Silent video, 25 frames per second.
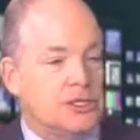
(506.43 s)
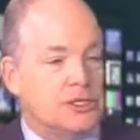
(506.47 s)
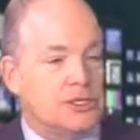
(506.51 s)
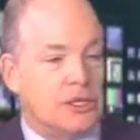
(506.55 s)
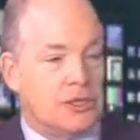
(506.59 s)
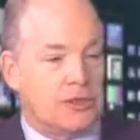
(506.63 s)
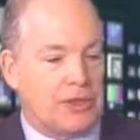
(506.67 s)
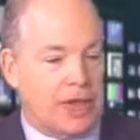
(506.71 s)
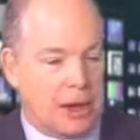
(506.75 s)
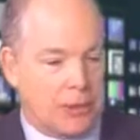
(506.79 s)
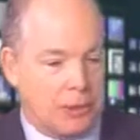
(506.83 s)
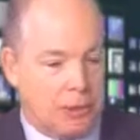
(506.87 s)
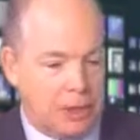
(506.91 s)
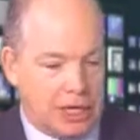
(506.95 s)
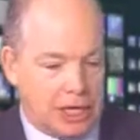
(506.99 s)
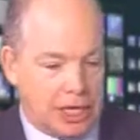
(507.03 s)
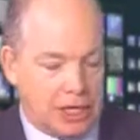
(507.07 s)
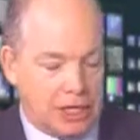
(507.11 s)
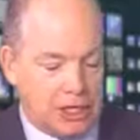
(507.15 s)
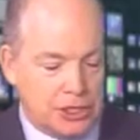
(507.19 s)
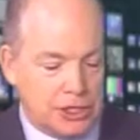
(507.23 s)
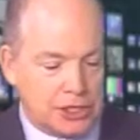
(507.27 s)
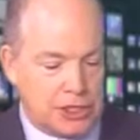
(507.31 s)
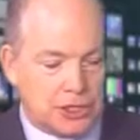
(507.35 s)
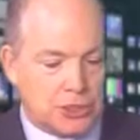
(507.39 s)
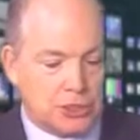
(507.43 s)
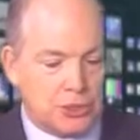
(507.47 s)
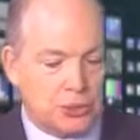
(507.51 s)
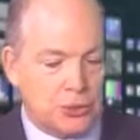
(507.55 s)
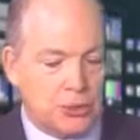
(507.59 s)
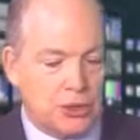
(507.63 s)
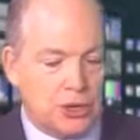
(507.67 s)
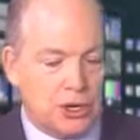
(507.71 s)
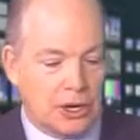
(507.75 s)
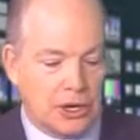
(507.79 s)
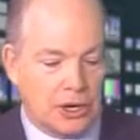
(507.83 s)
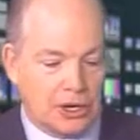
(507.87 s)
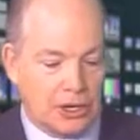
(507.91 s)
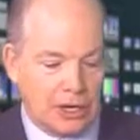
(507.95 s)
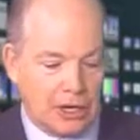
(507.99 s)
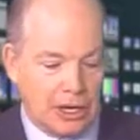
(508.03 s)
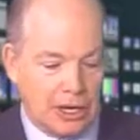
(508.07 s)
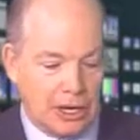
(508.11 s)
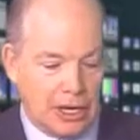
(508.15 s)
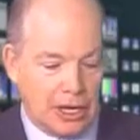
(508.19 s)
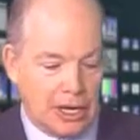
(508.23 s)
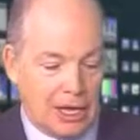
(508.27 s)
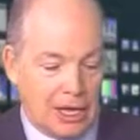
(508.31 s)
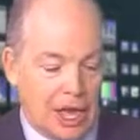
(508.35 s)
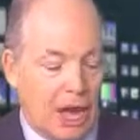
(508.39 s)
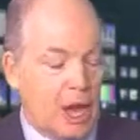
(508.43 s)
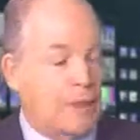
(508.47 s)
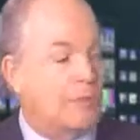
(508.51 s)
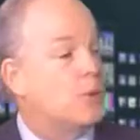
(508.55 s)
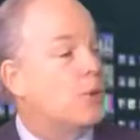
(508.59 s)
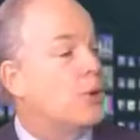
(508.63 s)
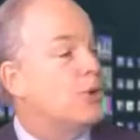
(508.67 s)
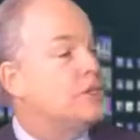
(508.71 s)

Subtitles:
so that we can ensure a